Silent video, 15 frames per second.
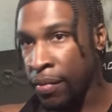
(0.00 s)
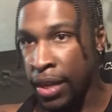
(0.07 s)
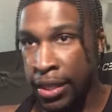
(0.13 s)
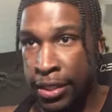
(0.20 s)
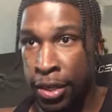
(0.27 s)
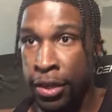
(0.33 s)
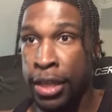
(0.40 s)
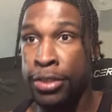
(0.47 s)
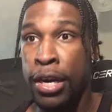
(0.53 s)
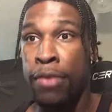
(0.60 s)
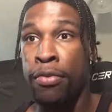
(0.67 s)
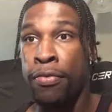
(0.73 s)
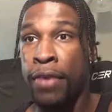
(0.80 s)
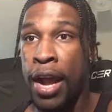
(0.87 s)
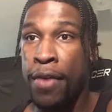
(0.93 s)
until they dropped
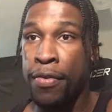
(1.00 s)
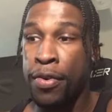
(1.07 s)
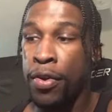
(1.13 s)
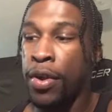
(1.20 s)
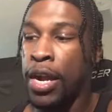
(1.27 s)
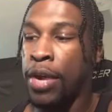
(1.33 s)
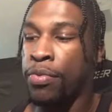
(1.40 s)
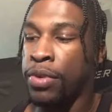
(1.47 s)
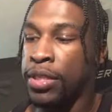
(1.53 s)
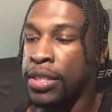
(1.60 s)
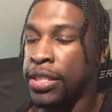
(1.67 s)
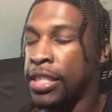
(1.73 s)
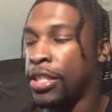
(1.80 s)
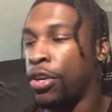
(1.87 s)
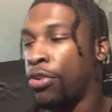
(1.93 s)
Revival Gohan, which
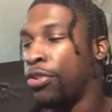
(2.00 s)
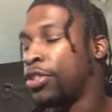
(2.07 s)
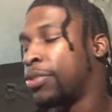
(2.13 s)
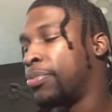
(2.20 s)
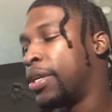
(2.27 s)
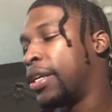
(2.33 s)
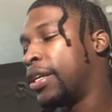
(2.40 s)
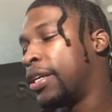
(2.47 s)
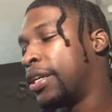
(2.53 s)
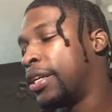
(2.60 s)
is his ultimate,